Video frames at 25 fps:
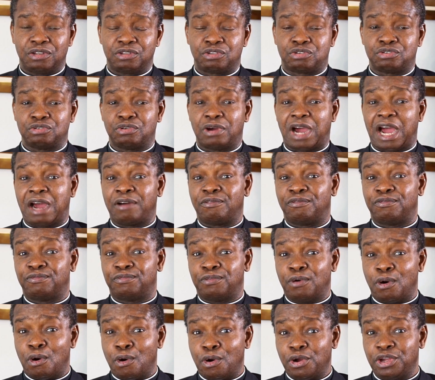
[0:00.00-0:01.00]
to
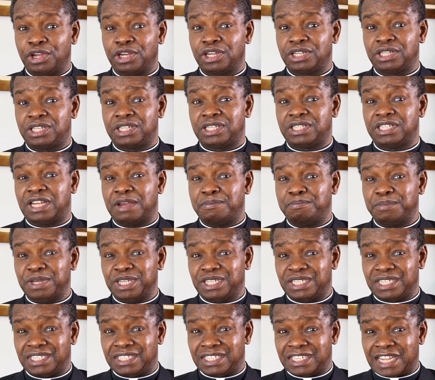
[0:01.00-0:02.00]
avoid the
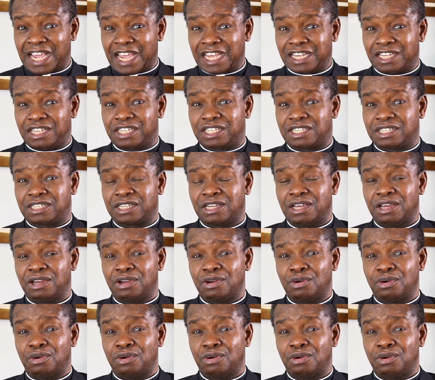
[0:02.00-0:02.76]
mistakes